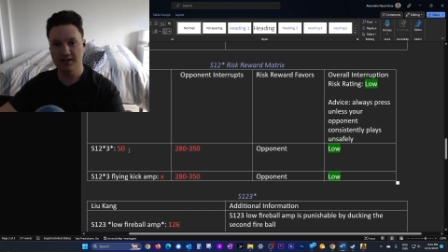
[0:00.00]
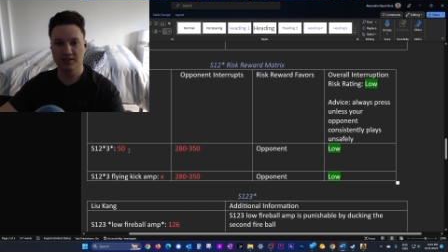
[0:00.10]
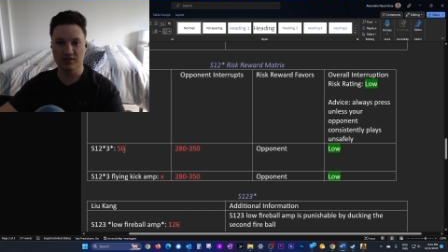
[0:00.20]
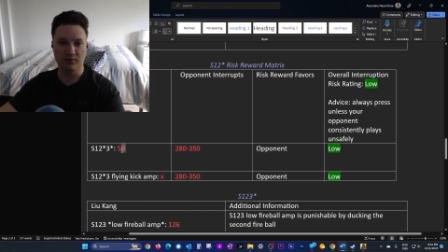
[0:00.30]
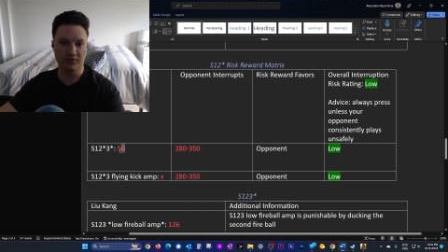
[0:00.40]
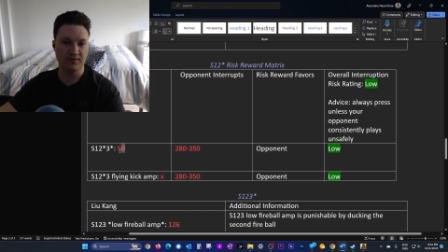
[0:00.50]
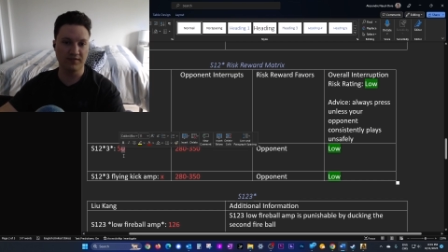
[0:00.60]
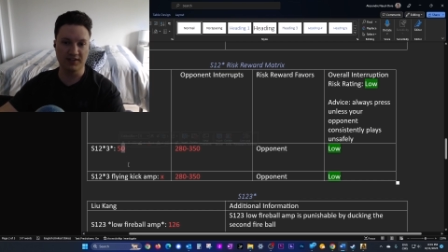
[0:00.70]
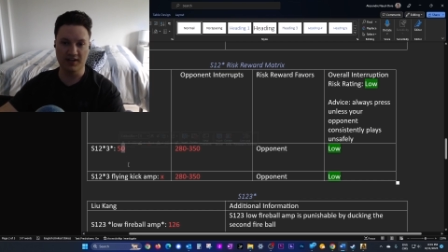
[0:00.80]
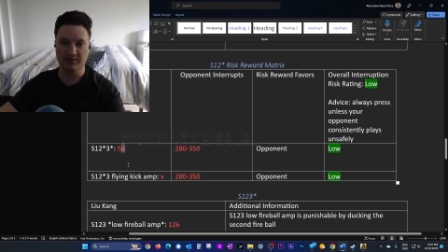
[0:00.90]
so he would do
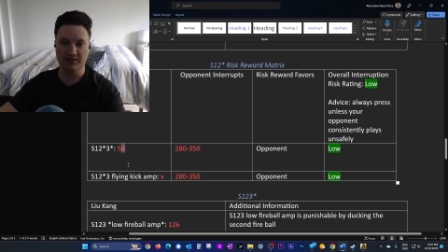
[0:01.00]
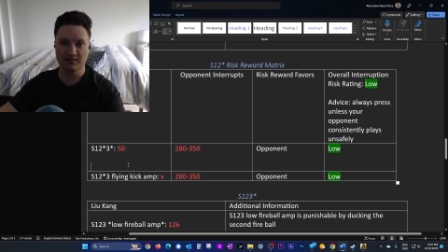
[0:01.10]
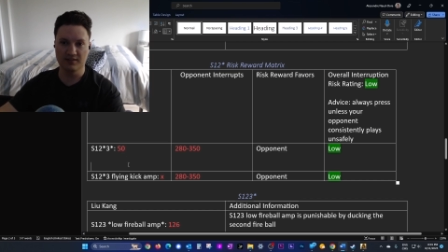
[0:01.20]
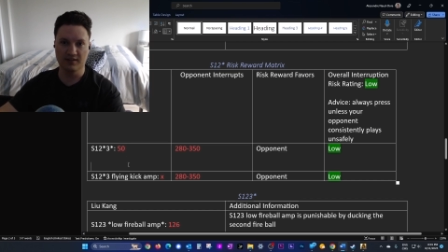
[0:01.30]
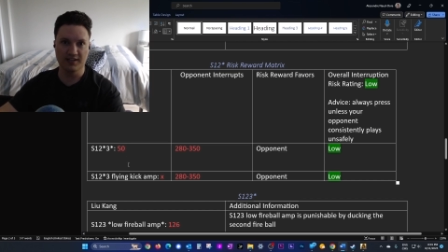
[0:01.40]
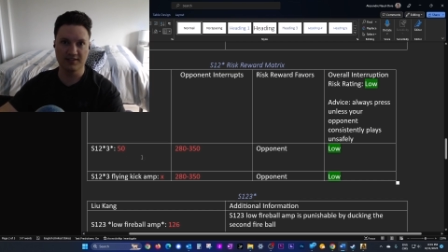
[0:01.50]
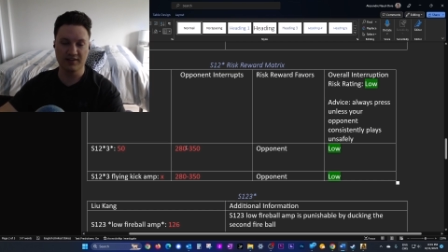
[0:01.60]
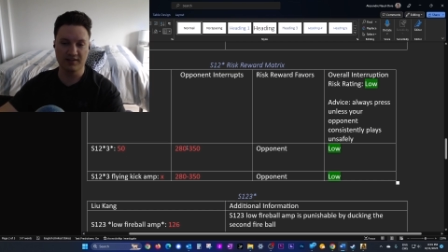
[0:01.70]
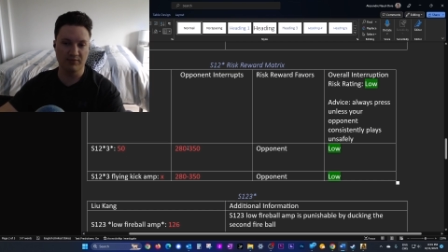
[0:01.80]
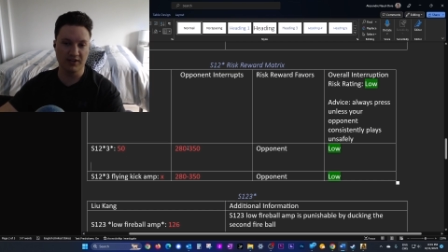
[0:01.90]
50 damage. That's
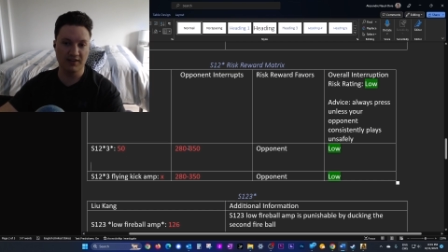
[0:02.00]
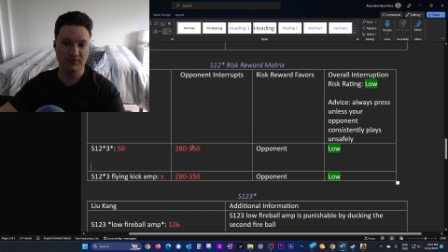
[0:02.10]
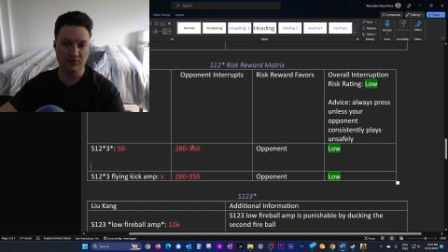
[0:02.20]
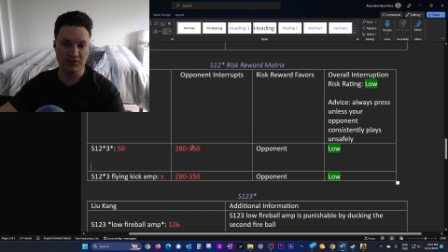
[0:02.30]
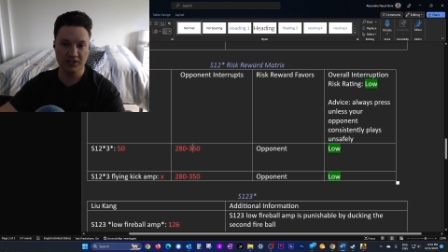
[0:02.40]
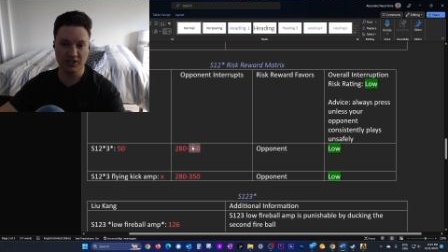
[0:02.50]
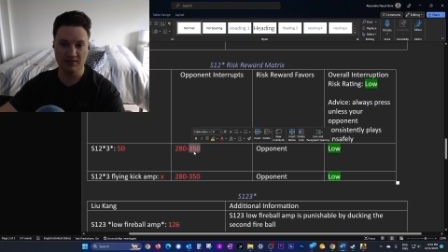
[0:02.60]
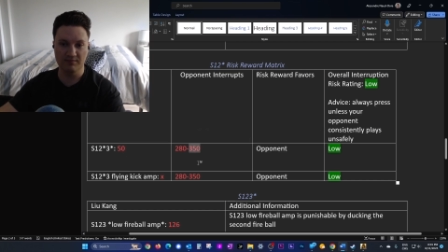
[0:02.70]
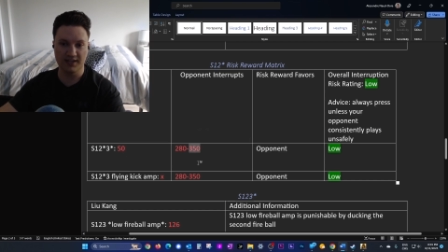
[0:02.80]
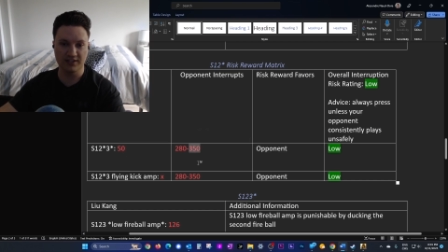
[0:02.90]
nothing, but if you touch
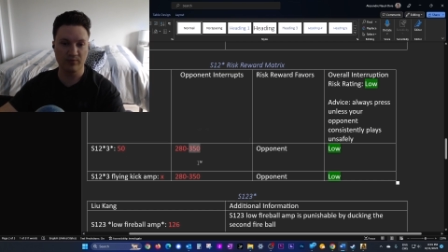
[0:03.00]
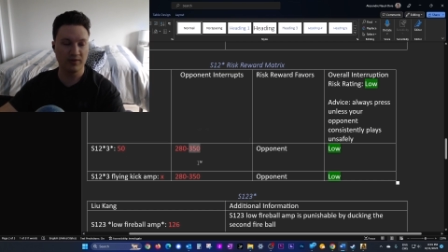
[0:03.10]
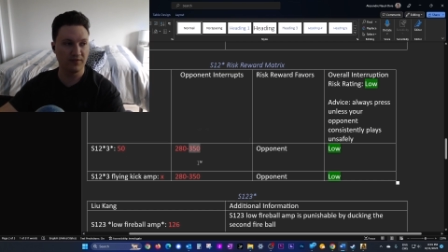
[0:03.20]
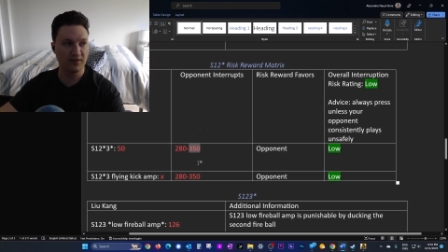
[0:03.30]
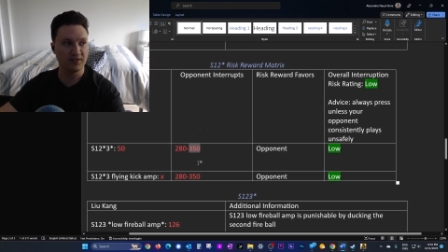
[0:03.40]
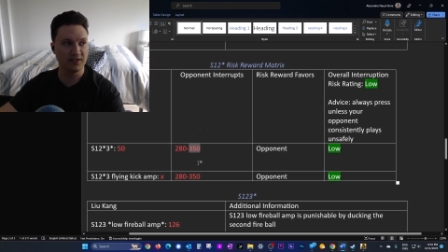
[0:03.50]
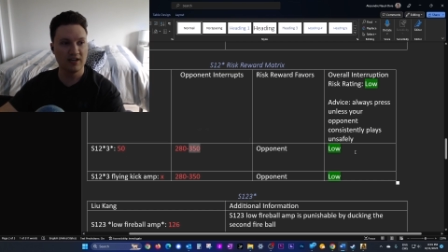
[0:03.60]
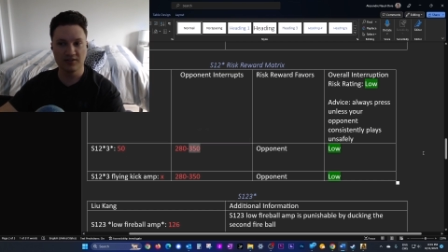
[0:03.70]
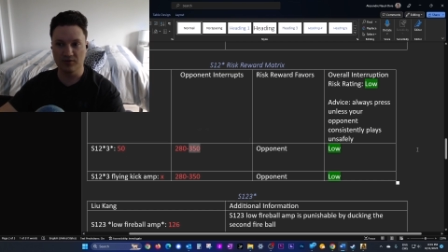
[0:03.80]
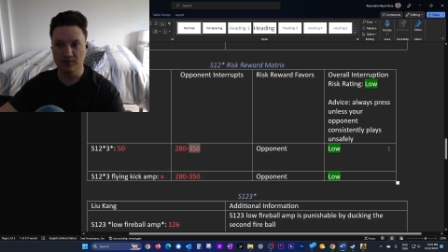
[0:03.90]
him, that's 350.
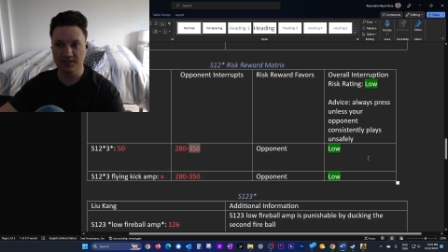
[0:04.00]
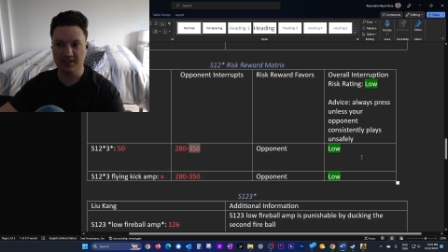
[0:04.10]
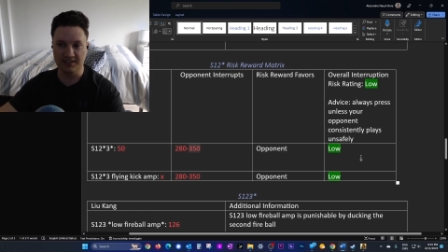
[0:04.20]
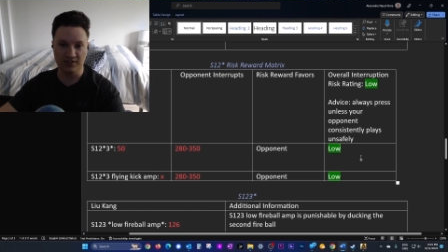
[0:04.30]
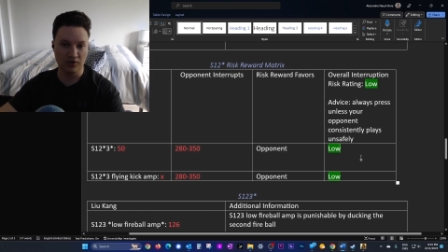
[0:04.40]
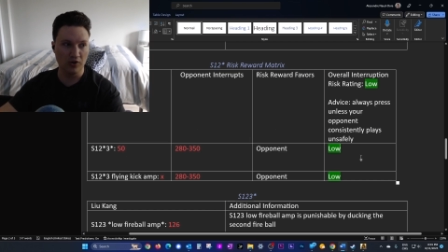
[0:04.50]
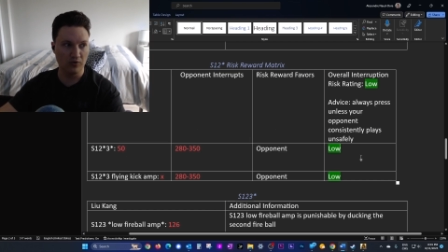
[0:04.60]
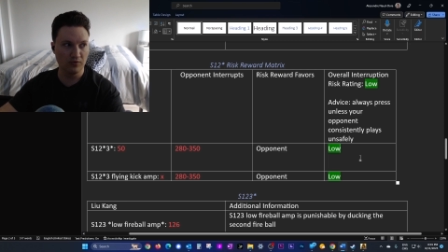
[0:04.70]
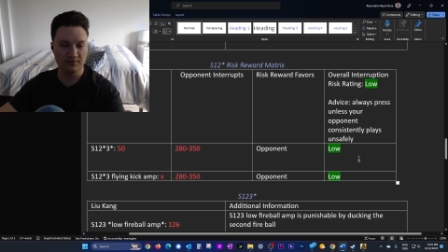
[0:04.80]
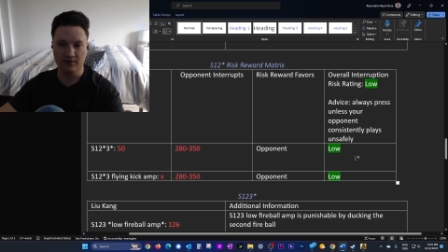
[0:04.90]
So it's it's
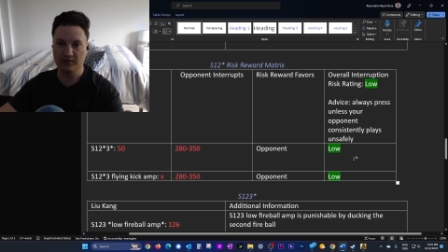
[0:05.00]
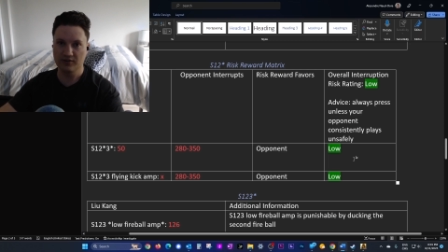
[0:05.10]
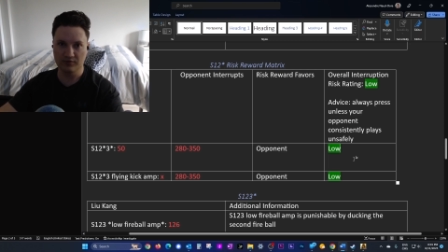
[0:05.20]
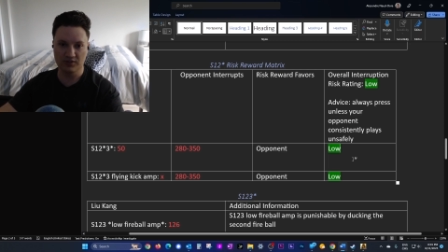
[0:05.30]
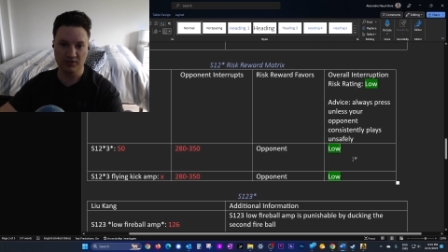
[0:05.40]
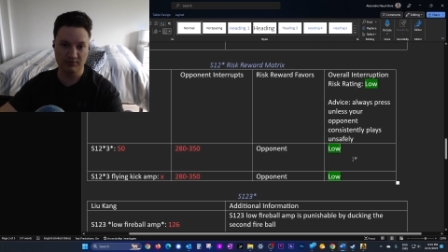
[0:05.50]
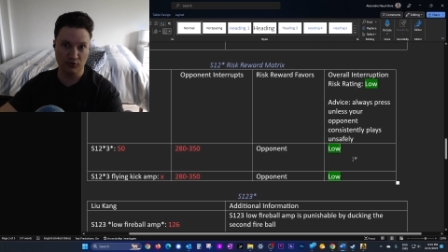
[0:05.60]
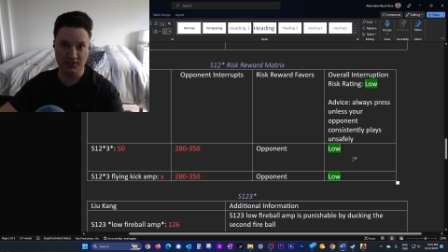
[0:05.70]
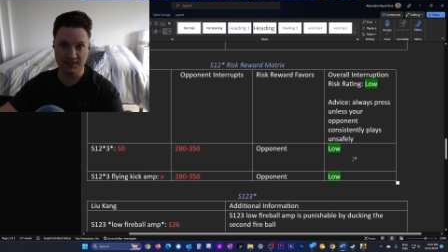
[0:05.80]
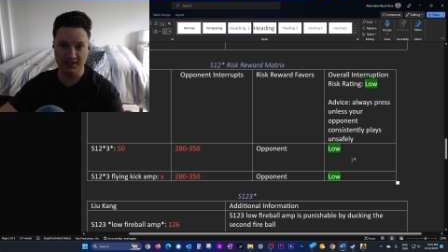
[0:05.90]
low, or you know, it can, you
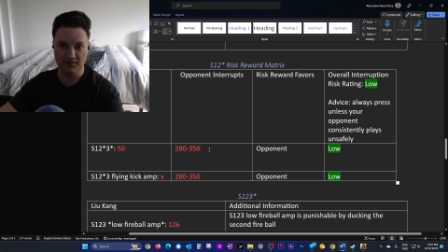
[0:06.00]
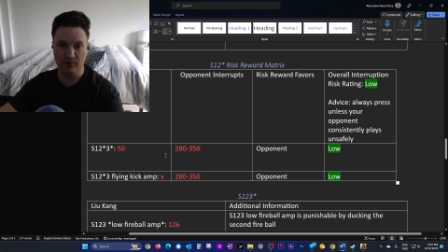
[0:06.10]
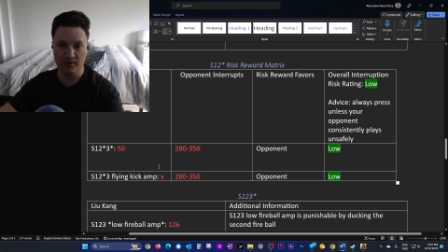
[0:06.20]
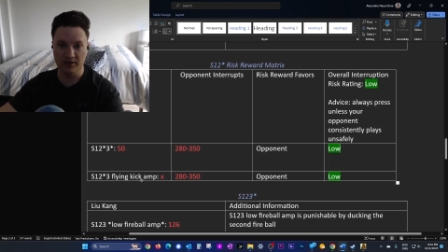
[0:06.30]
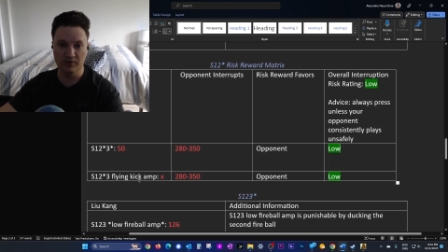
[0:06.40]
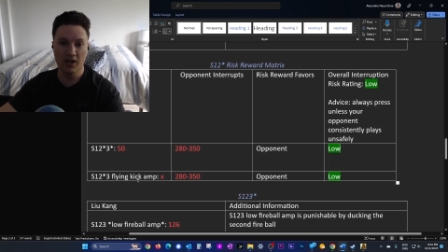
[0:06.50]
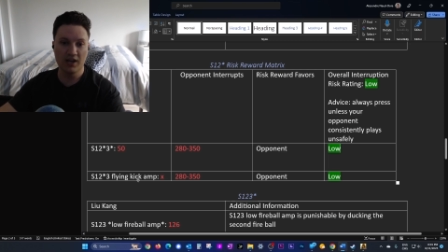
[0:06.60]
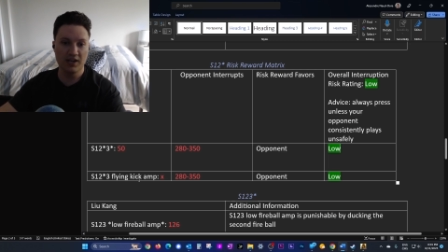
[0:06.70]
can say it's very low.